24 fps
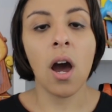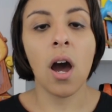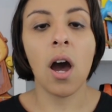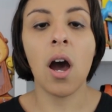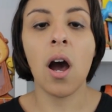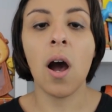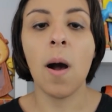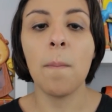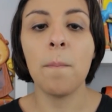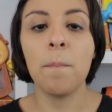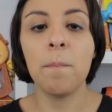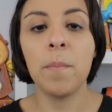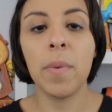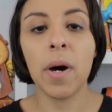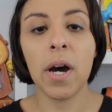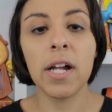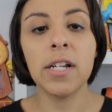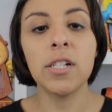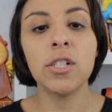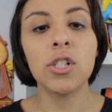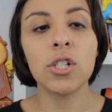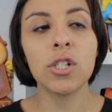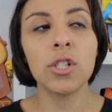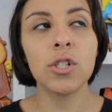Um,
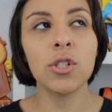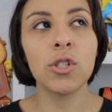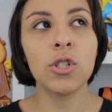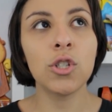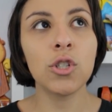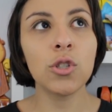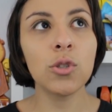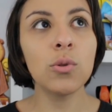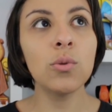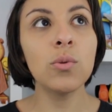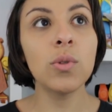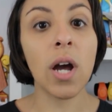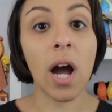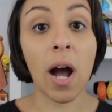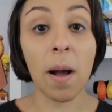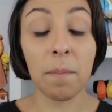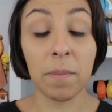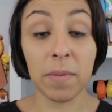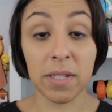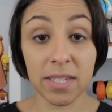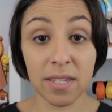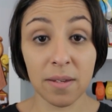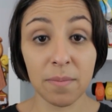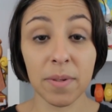but do
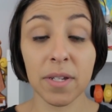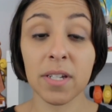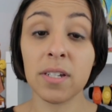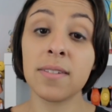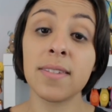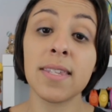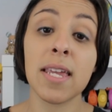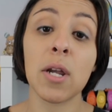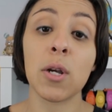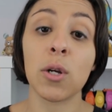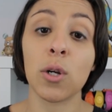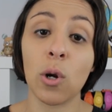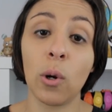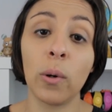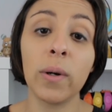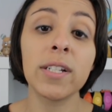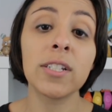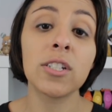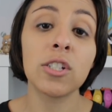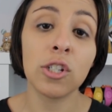not miss it because they are going